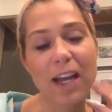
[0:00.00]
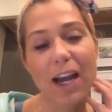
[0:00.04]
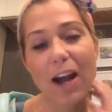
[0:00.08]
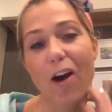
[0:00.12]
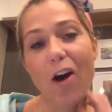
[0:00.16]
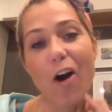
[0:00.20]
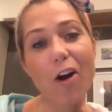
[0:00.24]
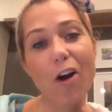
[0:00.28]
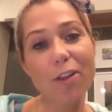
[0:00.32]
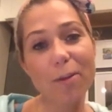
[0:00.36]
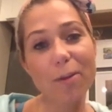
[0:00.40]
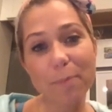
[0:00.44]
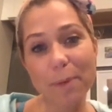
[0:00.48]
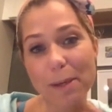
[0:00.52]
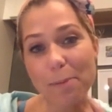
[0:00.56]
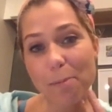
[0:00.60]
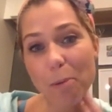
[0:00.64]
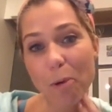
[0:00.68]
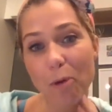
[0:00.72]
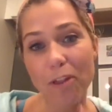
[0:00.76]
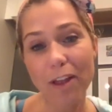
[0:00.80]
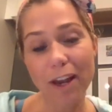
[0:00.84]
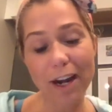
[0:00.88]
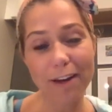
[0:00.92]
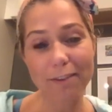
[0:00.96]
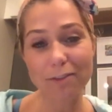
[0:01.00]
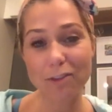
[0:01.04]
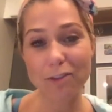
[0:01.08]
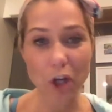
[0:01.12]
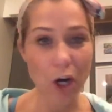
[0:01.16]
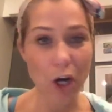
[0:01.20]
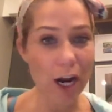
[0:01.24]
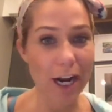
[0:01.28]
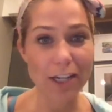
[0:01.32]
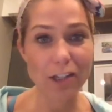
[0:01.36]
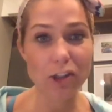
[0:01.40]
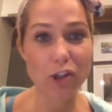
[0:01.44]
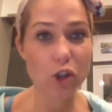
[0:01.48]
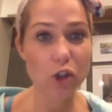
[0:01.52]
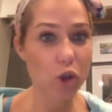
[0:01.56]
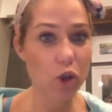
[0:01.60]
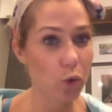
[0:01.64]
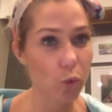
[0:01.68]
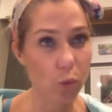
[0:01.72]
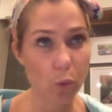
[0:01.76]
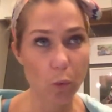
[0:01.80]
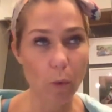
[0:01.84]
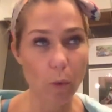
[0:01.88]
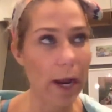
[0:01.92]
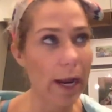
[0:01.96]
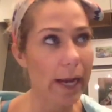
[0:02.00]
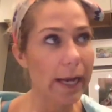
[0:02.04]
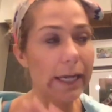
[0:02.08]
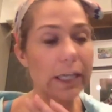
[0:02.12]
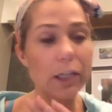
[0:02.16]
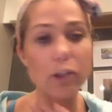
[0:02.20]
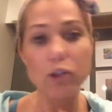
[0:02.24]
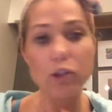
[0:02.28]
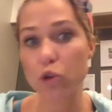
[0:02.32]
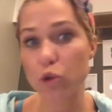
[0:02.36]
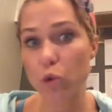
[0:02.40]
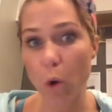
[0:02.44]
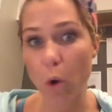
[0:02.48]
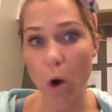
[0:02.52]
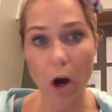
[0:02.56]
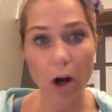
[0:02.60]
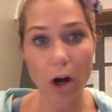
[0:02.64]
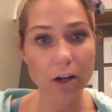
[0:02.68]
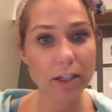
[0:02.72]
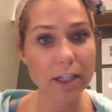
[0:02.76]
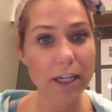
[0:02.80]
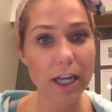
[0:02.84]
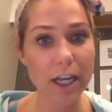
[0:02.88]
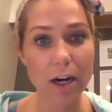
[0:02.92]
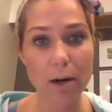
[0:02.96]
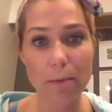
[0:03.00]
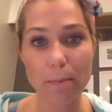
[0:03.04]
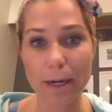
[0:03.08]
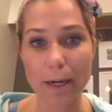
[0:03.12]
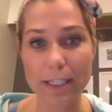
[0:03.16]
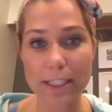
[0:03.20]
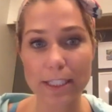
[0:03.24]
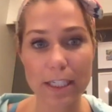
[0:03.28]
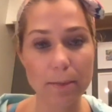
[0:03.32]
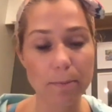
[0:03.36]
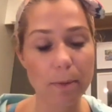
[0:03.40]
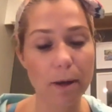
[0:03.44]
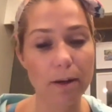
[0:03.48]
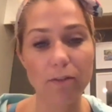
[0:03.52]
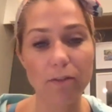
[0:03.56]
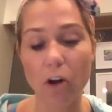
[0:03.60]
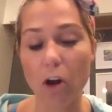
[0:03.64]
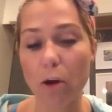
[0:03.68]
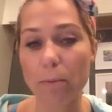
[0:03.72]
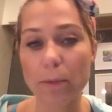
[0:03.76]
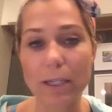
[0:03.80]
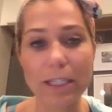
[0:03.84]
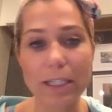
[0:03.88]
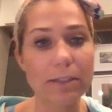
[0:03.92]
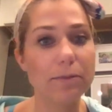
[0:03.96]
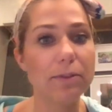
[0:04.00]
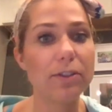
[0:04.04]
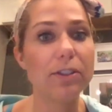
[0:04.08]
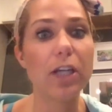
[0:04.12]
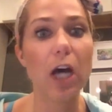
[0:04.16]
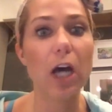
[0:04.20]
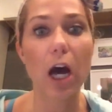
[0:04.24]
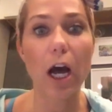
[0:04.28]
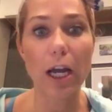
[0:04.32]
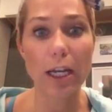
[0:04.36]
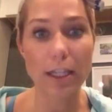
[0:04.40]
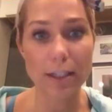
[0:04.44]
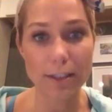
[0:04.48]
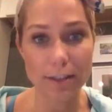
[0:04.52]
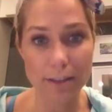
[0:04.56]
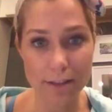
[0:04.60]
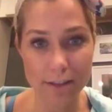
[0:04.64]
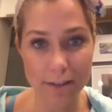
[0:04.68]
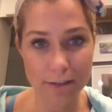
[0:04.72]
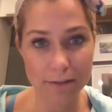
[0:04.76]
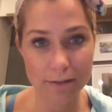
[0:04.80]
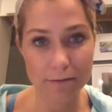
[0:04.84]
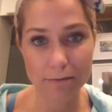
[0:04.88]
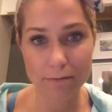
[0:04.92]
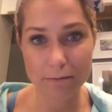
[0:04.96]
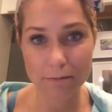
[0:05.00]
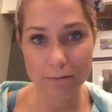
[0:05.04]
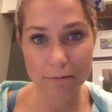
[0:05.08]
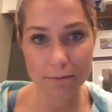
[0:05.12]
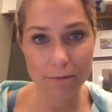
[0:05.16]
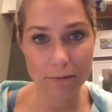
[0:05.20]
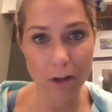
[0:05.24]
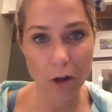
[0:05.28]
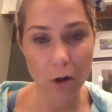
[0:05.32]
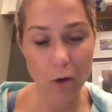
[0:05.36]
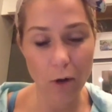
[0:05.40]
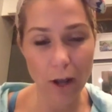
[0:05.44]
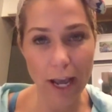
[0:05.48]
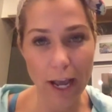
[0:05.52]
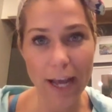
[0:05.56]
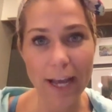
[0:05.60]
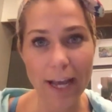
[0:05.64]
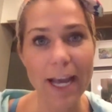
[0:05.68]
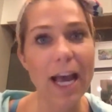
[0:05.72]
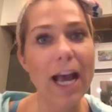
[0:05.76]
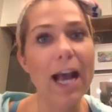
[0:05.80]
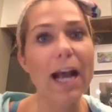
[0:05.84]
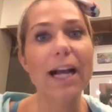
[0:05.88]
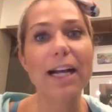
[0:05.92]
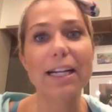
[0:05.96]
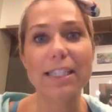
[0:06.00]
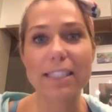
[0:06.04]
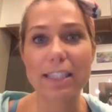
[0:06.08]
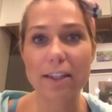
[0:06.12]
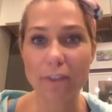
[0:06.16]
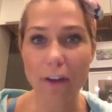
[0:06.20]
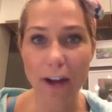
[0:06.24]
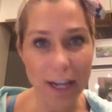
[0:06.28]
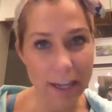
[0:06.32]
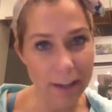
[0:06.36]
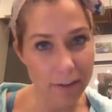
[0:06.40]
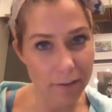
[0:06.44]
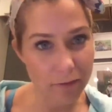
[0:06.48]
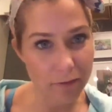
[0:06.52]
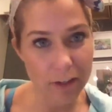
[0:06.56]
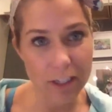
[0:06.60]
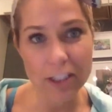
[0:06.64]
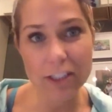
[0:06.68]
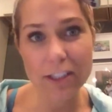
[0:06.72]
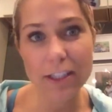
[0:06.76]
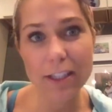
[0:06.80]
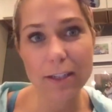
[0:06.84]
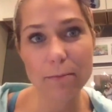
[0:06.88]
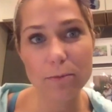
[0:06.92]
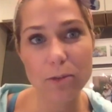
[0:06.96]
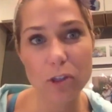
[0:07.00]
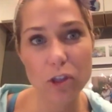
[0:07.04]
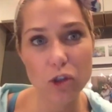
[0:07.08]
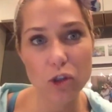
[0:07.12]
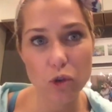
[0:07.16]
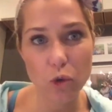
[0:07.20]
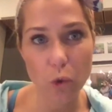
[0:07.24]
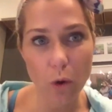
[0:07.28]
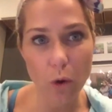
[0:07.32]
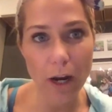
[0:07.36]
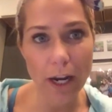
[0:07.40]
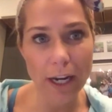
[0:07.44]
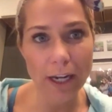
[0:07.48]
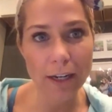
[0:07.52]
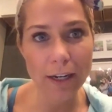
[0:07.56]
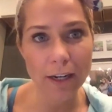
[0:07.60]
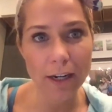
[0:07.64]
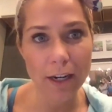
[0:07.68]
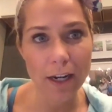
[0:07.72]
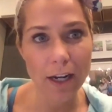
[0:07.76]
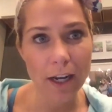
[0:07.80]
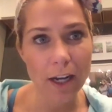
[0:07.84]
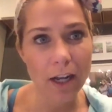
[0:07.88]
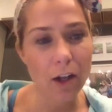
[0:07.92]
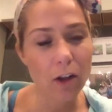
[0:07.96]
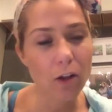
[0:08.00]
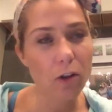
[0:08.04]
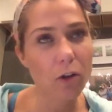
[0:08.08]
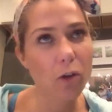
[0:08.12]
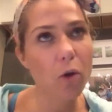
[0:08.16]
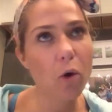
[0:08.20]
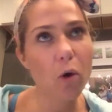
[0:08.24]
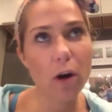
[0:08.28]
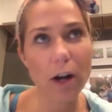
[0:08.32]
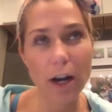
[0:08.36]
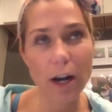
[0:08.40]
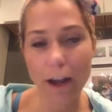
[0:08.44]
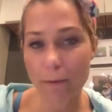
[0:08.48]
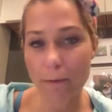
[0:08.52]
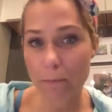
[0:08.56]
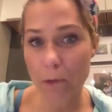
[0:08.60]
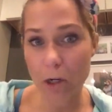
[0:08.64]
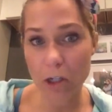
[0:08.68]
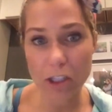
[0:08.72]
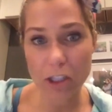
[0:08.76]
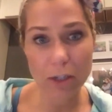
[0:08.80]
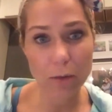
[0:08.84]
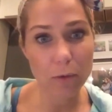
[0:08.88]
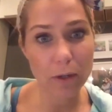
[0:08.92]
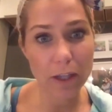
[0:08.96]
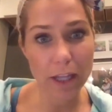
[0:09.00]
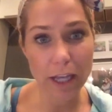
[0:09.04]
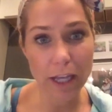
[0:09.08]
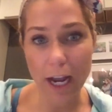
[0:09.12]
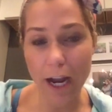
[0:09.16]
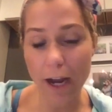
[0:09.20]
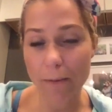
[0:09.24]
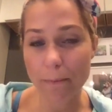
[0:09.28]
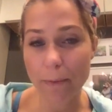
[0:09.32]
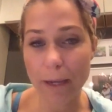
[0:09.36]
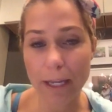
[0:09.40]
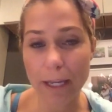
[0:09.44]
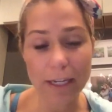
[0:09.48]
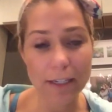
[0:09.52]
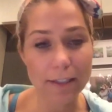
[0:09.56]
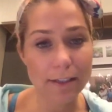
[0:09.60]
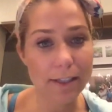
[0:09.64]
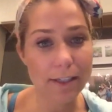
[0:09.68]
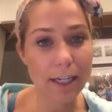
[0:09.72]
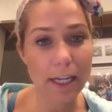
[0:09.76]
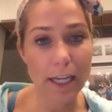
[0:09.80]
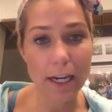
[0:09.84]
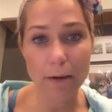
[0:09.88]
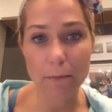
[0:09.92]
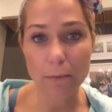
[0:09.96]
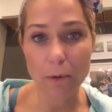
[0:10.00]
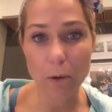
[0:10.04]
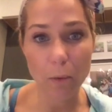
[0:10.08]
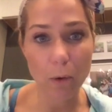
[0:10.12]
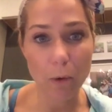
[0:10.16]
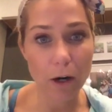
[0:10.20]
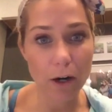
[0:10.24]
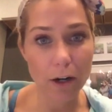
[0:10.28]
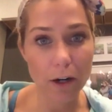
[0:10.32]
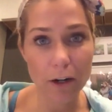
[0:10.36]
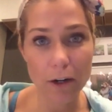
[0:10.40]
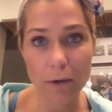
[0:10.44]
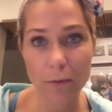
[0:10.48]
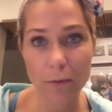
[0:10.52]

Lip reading: all the people that I've tried way too hard to get on my team have all been duds. Okay. Because if I convince them to join, Lord have mercy, were they high maintenance to get them to work.